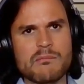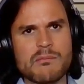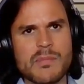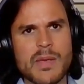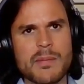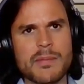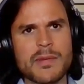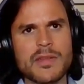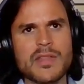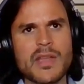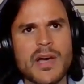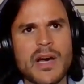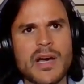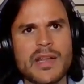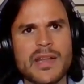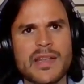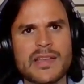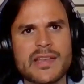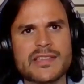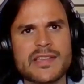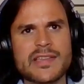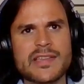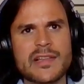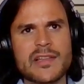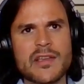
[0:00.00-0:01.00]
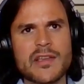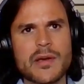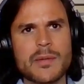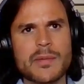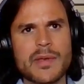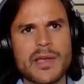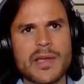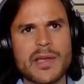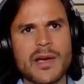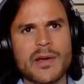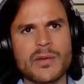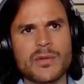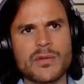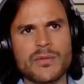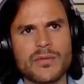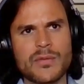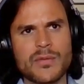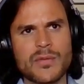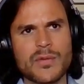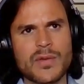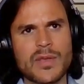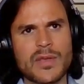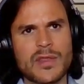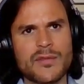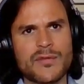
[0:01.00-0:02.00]
maybe not exactly coming out
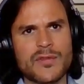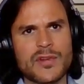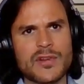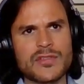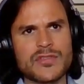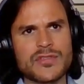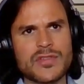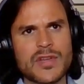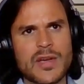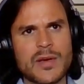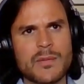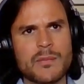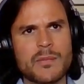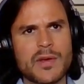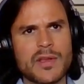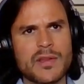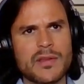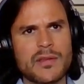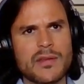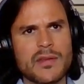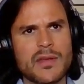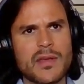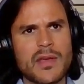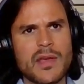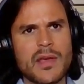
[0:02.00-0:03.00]
to get the first job, but